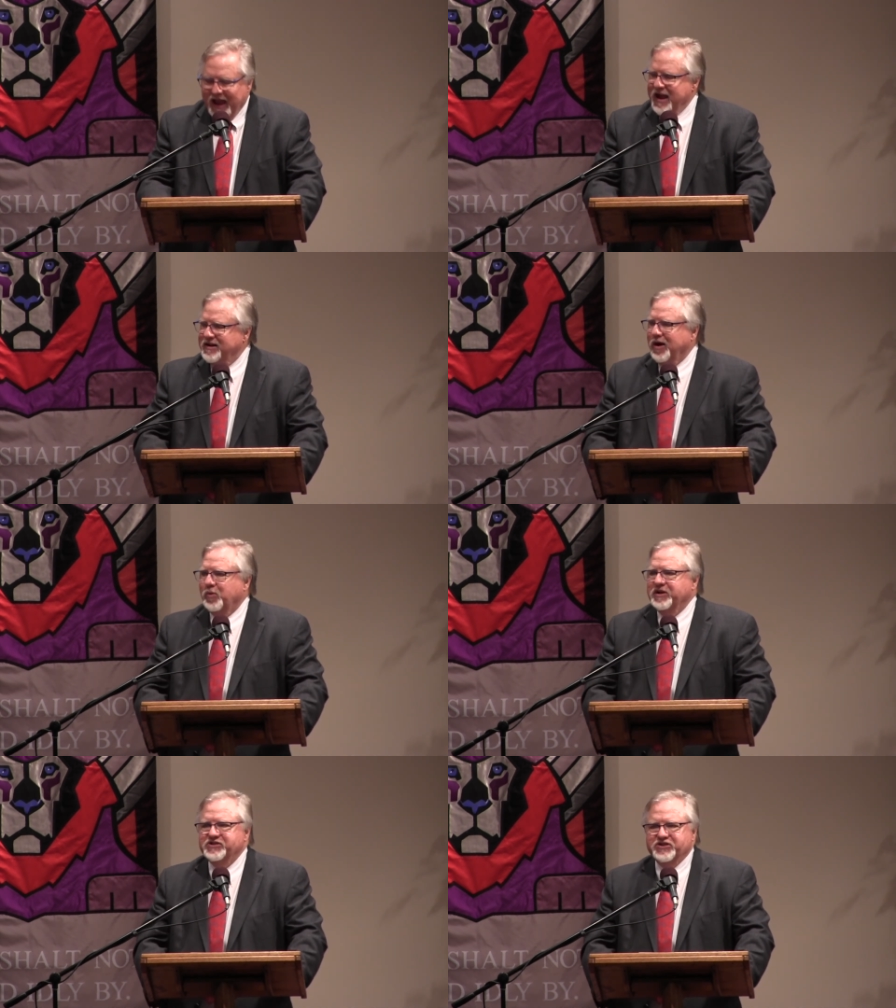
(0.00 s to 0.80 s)
And I
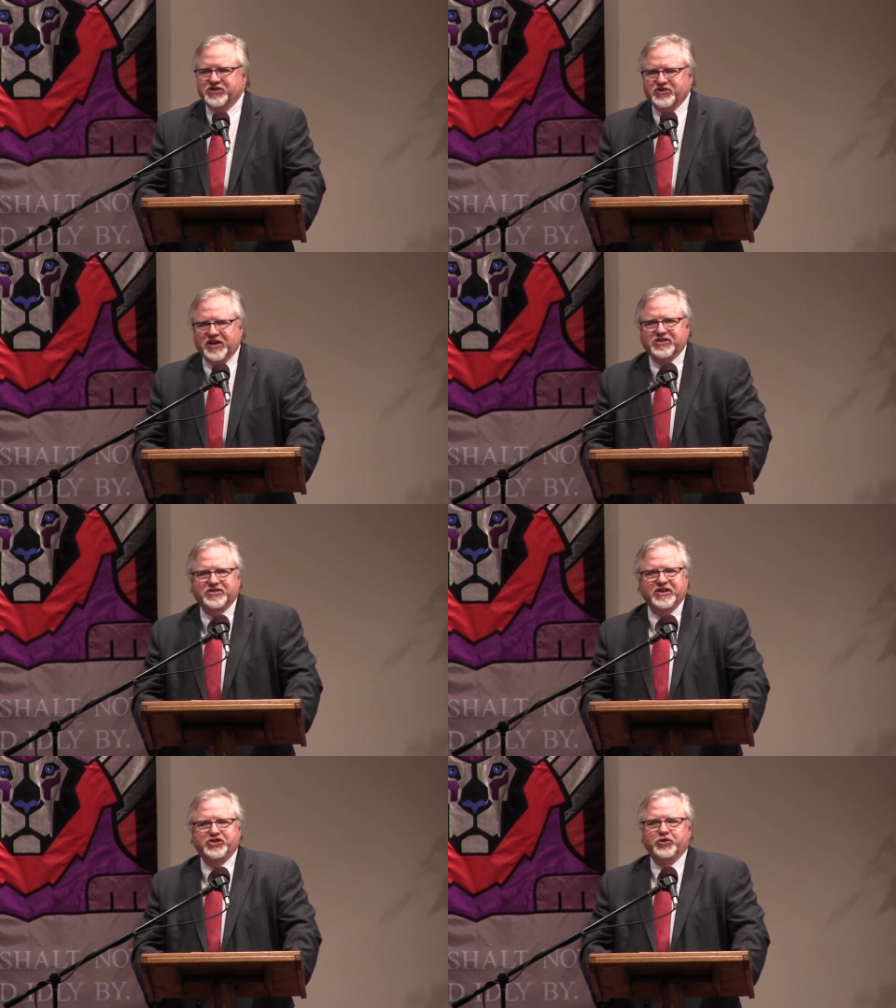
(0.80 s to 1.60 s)
want to
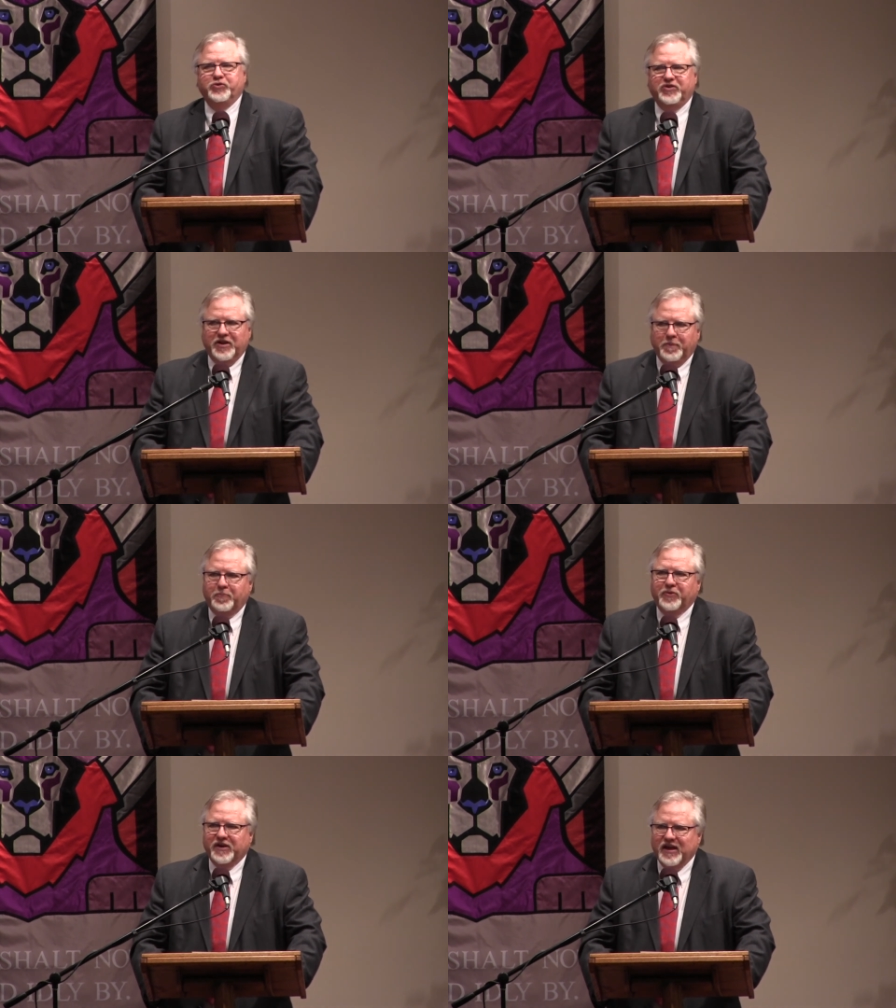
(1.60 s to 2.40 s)
suggest that you
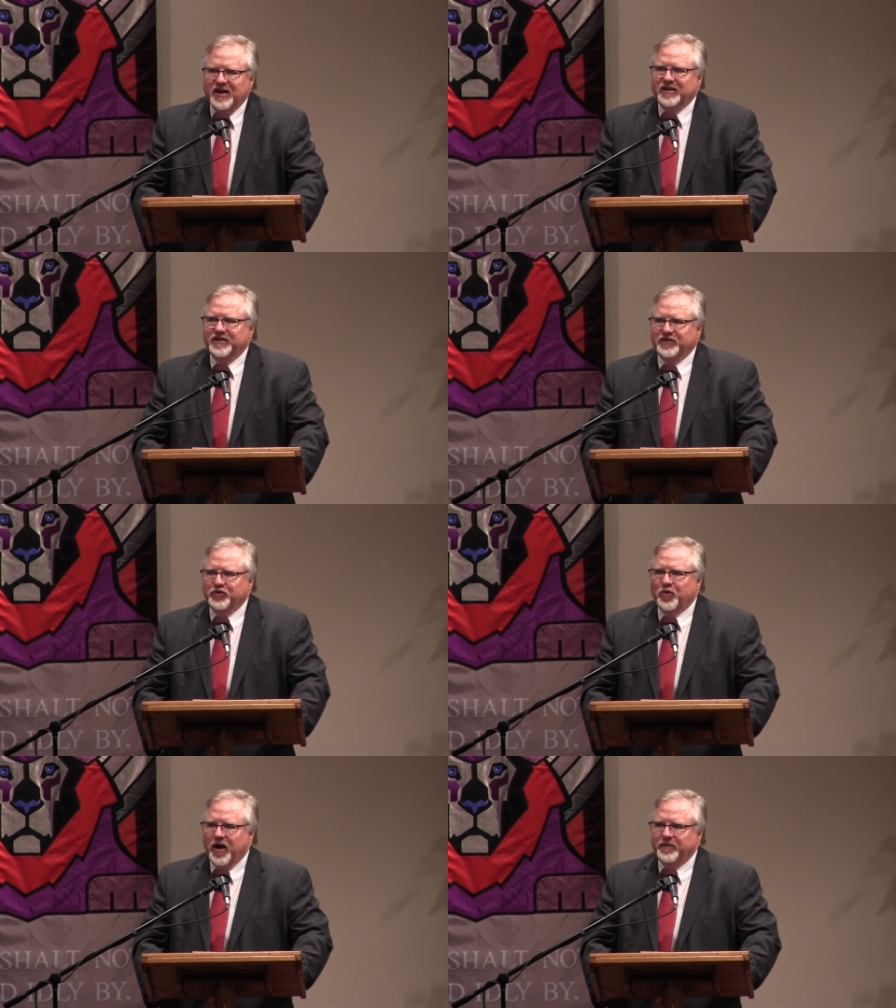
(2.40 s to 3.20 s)
tip the kid at the
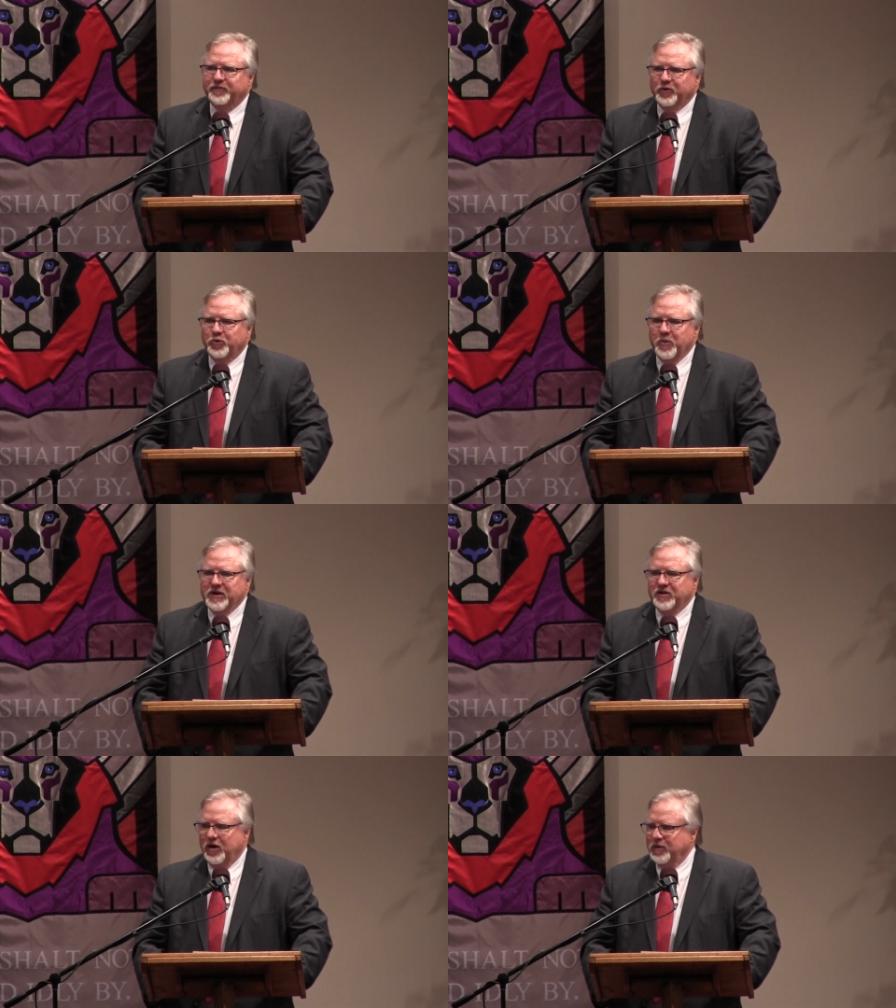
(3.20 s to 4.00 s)
drive through
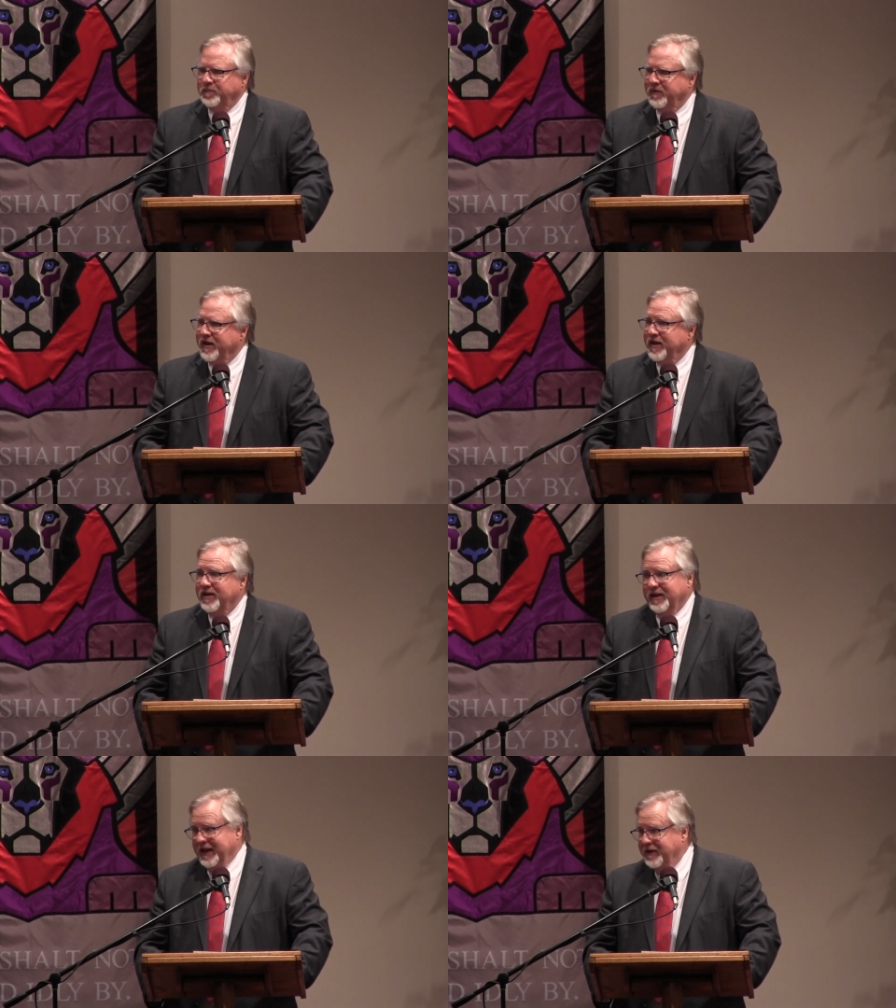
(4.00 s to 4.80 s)
window,
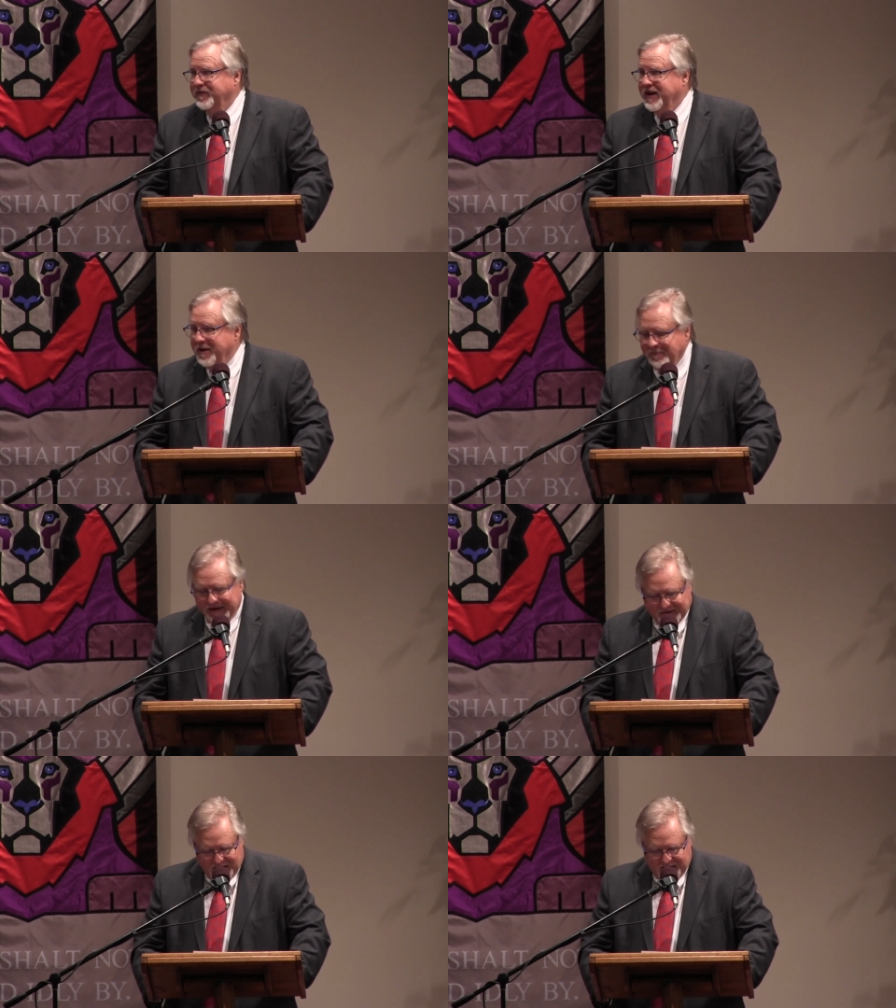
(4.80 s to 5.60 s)
even at
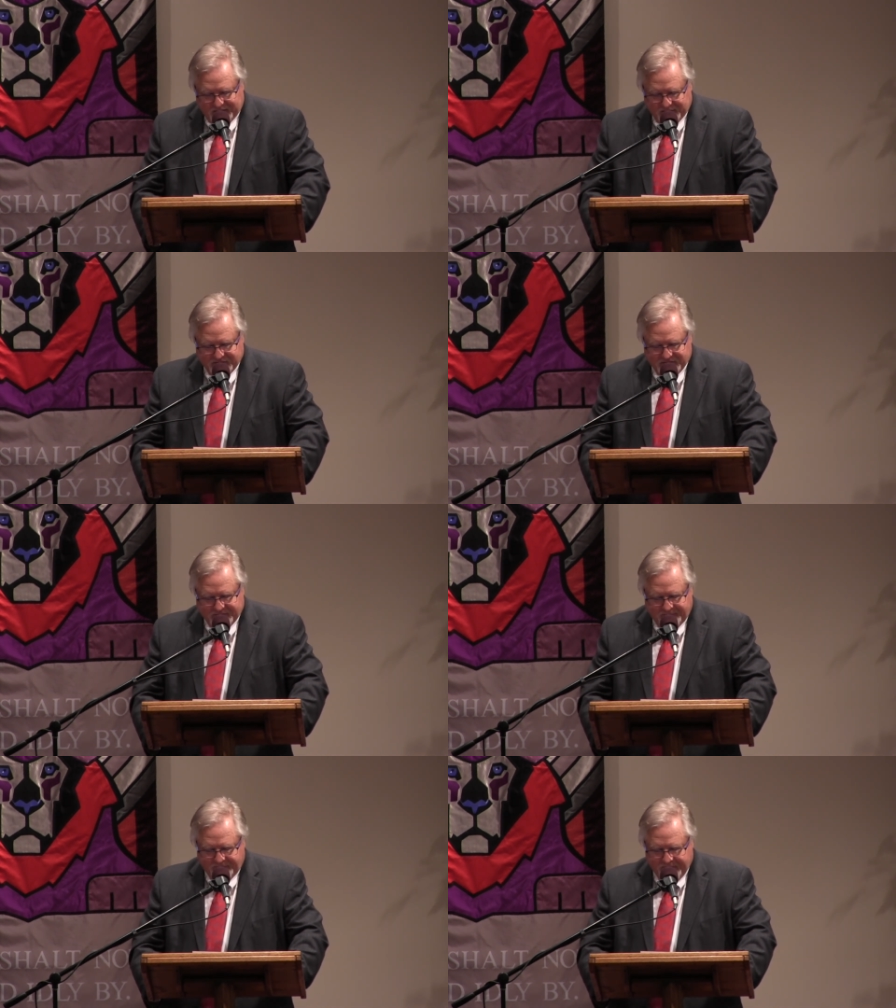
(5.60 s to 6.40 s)

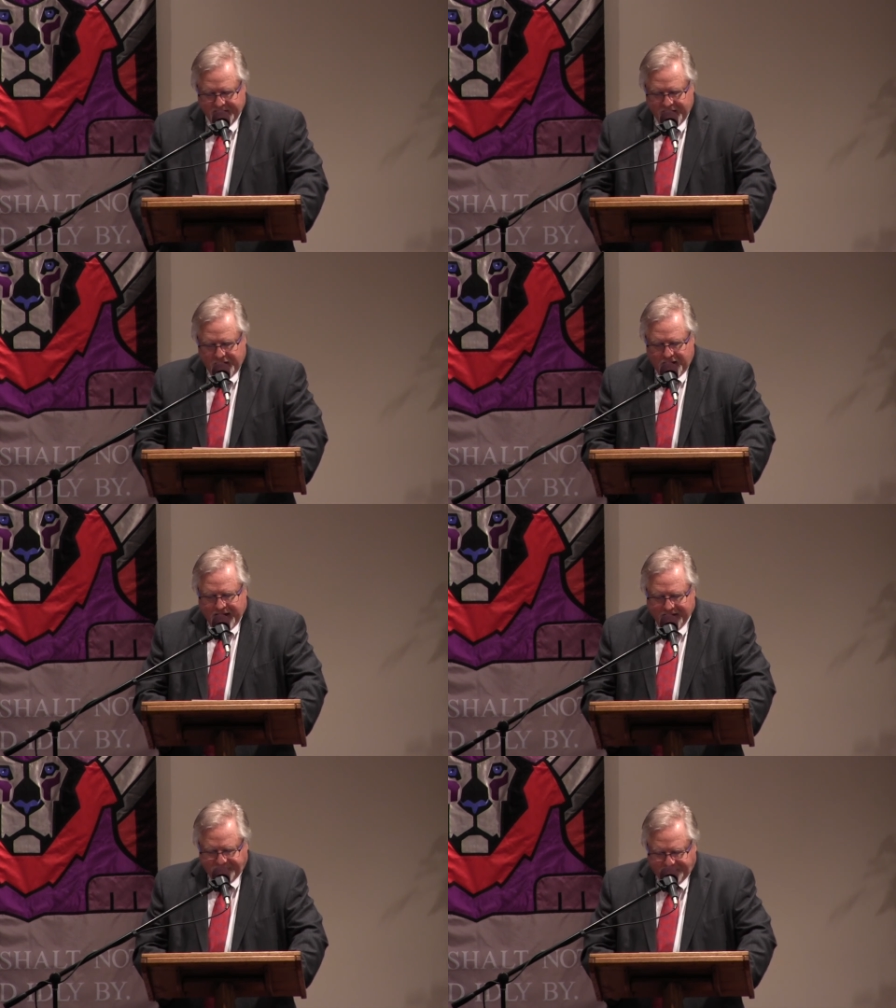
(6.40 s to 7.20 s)
McDonald's and